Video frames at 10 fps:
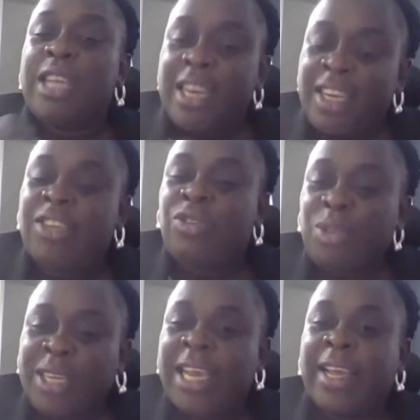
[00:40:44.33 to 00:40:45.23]
they need to
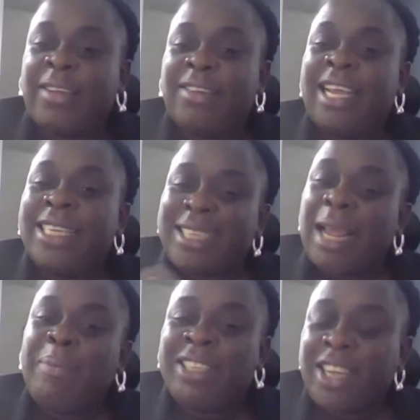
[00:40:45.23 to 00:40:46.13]
get a
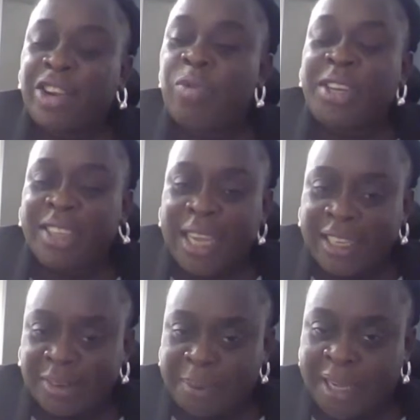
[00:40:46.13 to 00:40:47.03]
cybersecurity
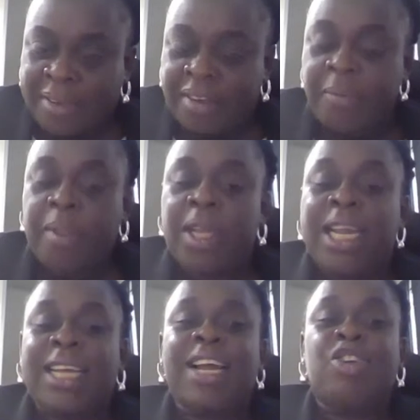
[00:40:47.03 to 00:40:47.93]
expert
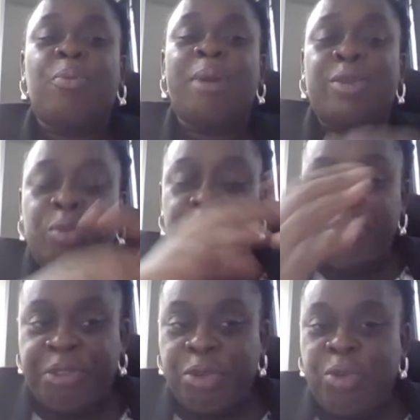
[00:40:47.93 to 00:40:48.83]
that can come and
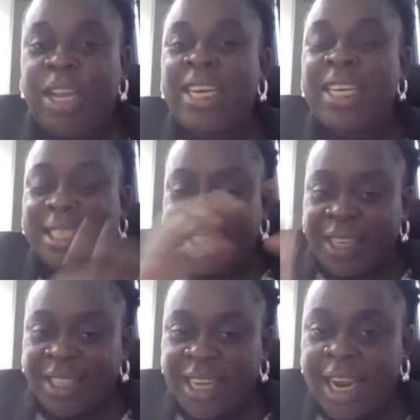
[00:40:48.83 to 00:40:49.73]
review in its
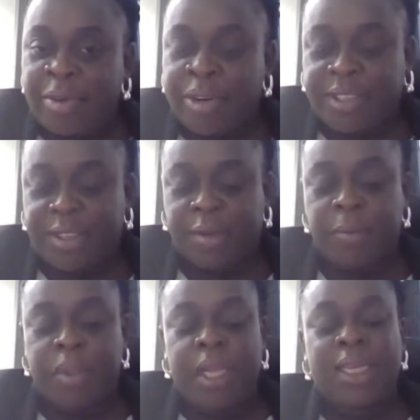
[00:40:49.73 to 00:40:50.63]
entirety
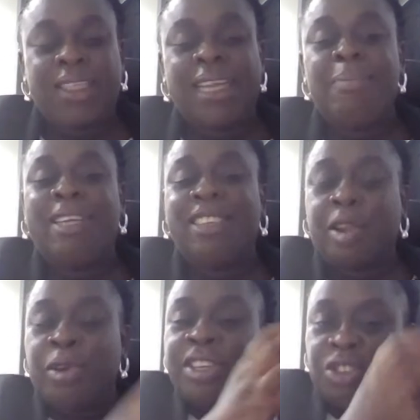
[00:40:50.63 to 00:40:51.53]
the
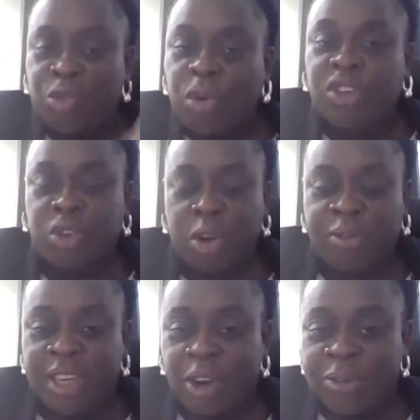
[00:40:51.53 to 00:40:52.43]
cybersecurity structure
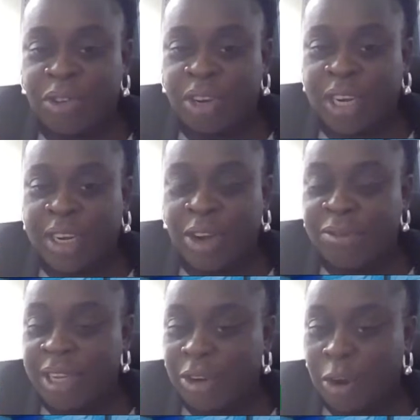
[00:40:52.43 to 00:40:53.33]
of
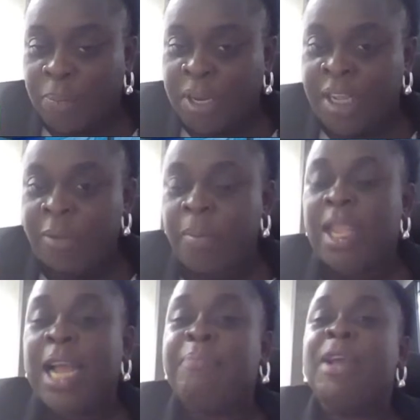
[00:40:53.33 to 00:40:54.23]
the company
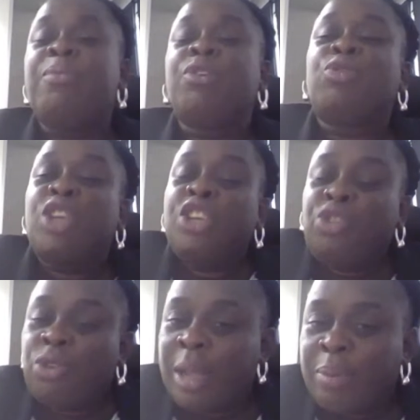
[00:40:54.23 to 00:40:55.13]
and be able to
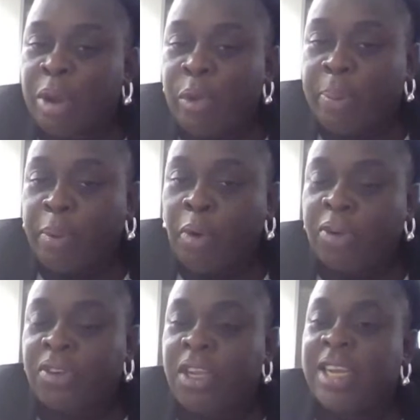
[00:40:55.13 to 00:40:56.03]
issue them a
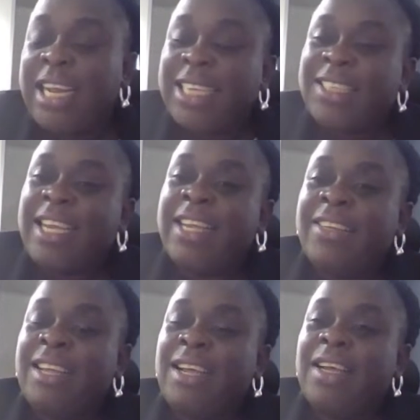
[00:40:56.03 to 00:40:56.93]
report that
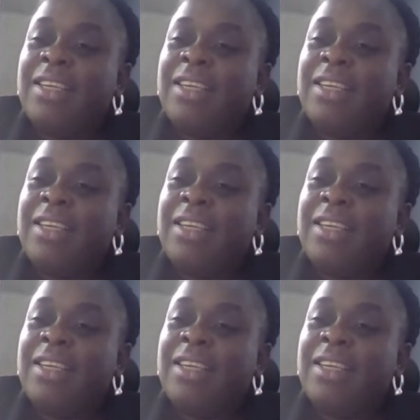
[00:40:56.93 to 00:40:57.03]
says